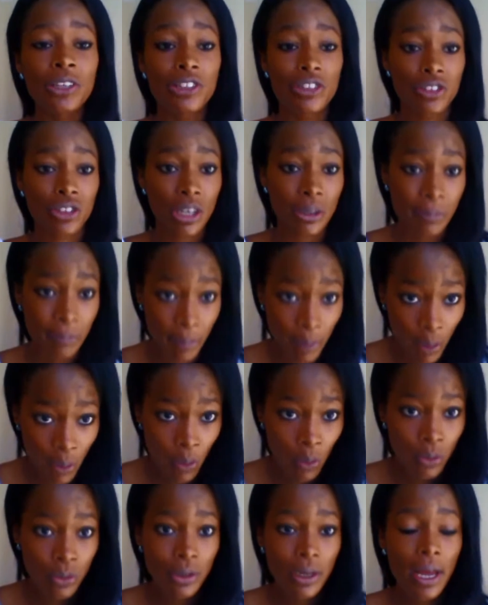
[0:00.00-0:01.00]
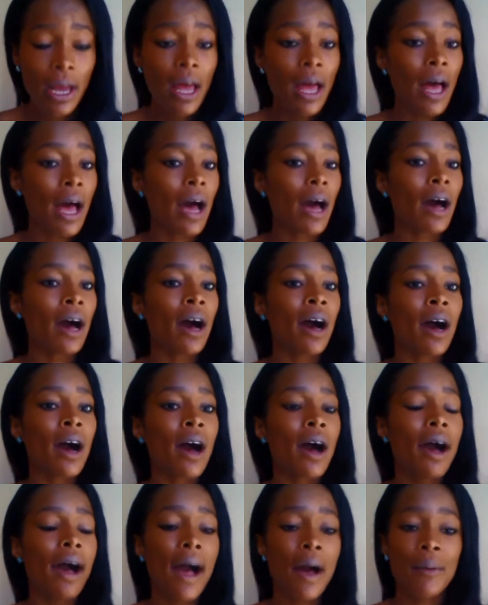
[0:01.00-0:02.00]
it's not blowed.
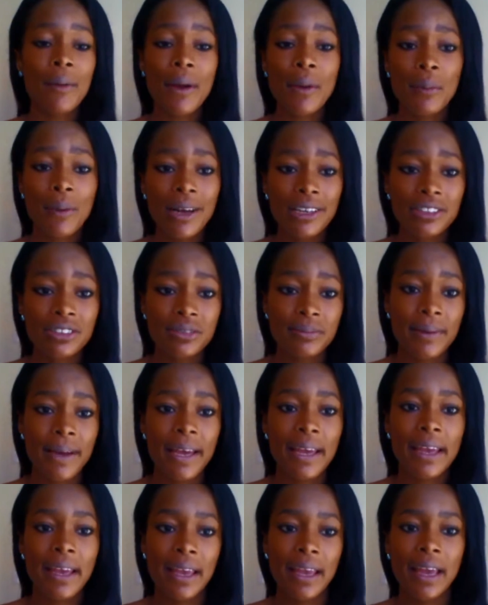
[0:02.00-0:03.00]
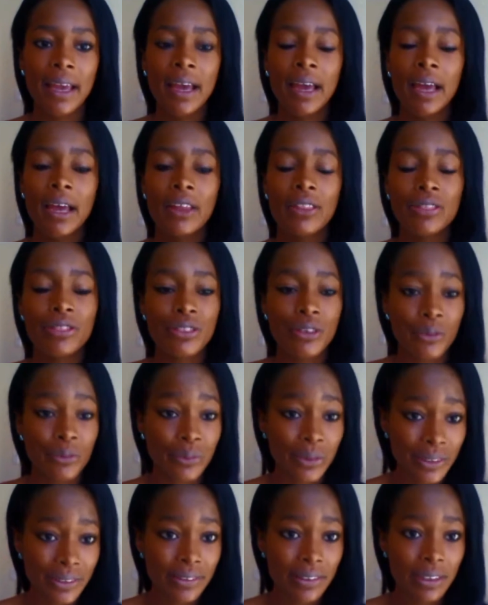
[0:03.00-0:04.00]
How I washed my hair, the
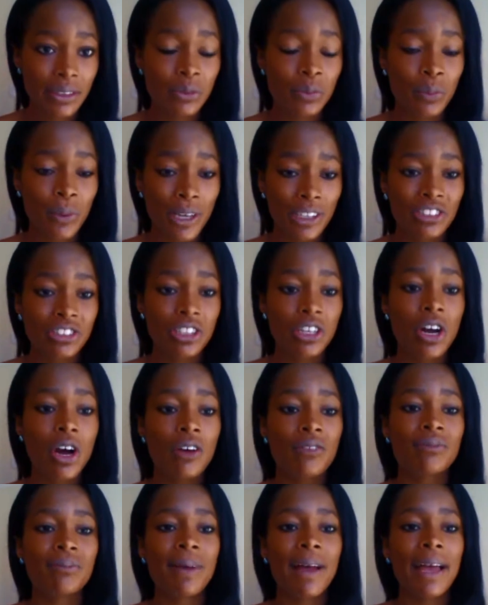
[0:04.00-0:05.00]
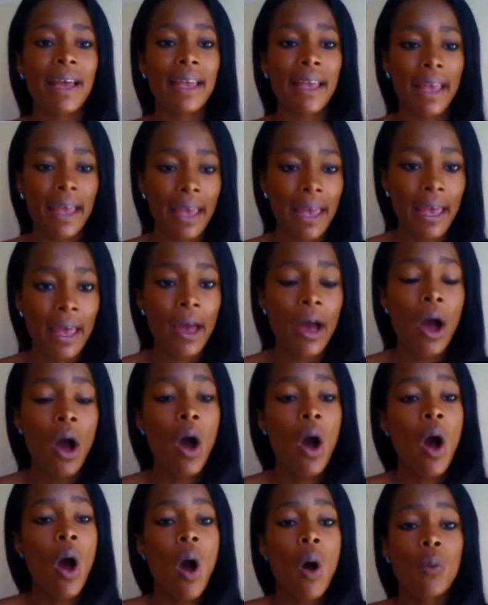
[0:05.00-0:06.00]
recent washing of my hair
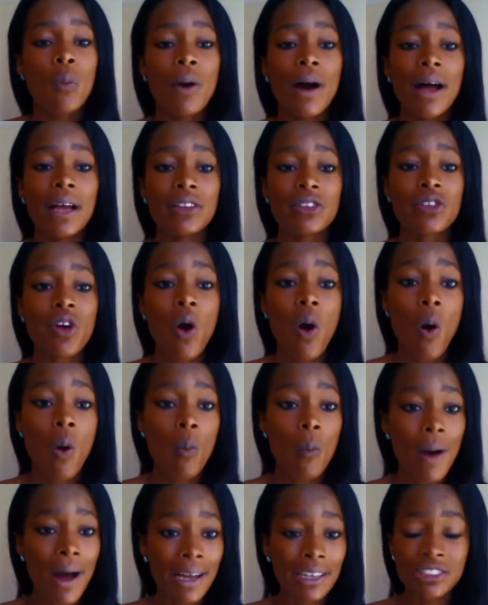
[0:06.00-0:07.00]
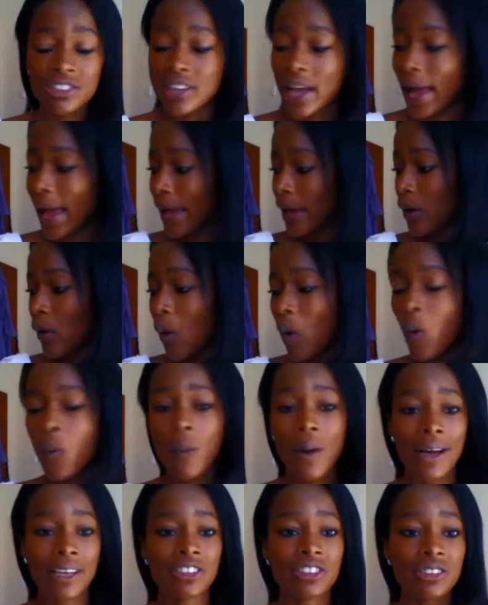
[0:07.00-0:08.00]
was co-wash. I
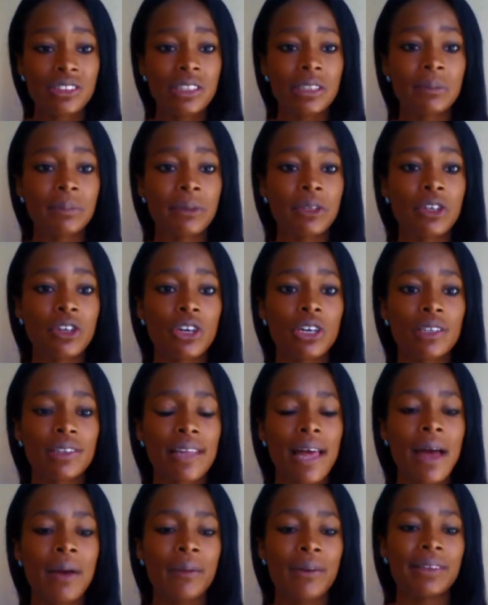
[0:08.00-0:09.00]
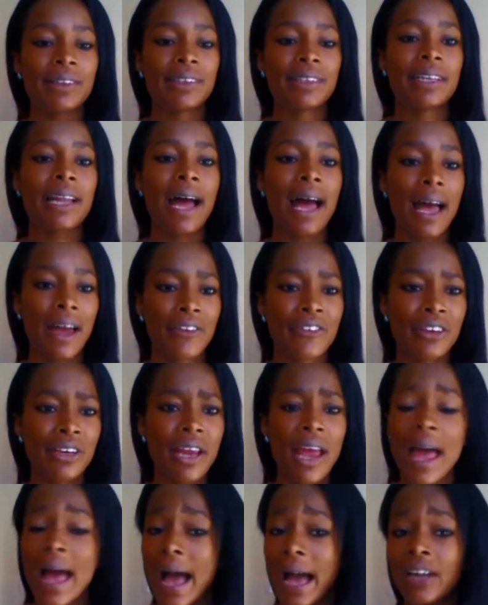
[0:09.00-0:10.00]
co-washed it because I was in a hurry.
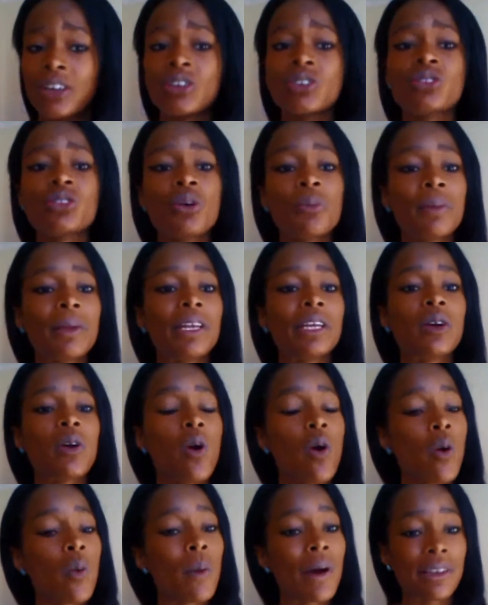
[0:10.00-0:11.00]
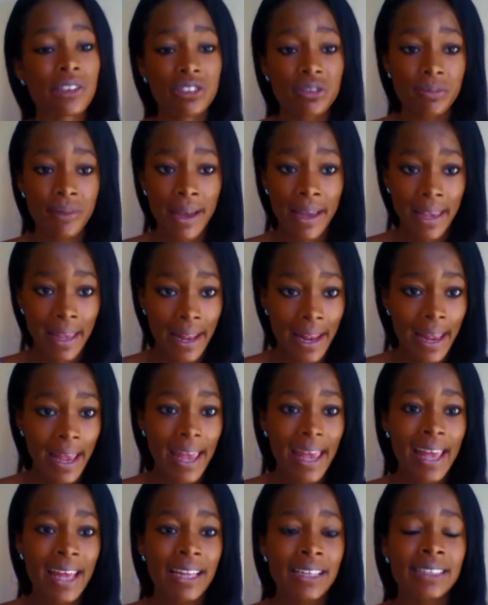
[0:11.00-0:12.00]
I don't normally co-wash my hair,
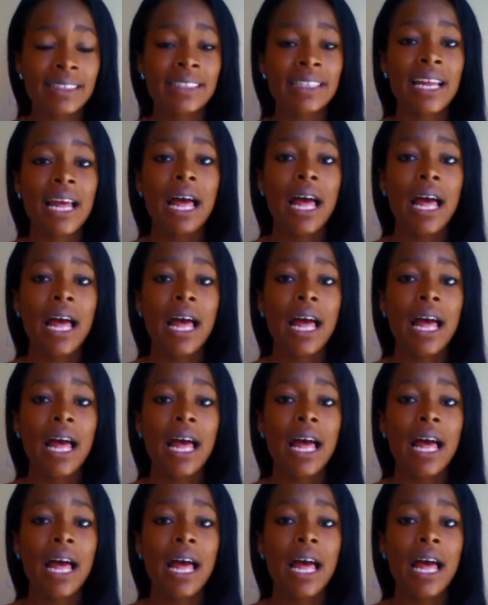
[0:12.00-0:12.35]
and